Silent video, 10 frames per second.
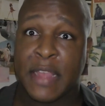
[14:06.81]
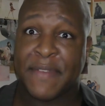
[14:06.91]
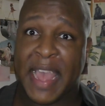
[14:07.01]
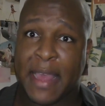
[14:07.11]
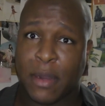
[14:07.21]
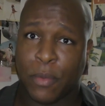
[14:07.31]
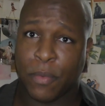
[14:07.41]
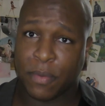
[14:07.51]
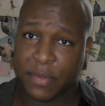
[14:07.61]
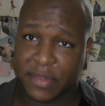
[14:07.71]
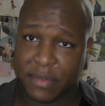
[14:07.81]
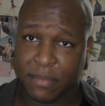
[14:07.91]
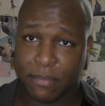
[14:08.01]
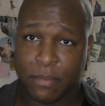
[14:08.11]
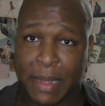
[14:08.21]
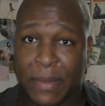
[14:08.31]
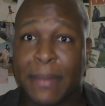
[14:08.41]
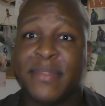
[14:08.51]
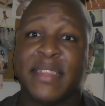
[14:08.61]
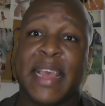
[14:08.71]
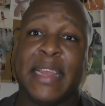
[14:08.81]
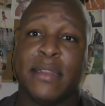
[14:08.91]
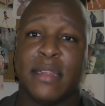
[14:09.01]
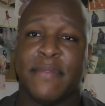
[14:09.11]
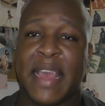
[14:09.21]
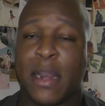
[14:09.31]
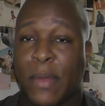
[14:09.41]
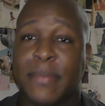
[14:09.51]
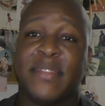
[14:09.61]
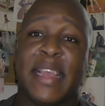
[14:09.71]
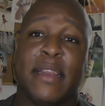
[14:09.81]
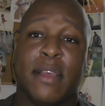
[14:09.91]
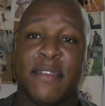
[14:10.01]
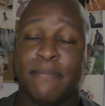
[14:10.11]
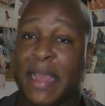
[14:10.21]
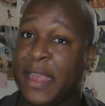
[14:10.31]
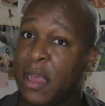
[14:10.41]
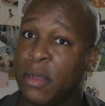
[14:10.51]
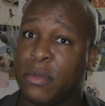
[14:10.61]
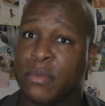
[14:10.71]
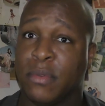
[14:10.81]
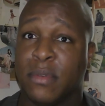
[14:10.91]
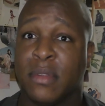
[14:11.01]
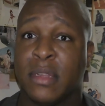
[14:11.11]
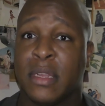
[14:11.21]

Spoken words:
if I had a website of my own,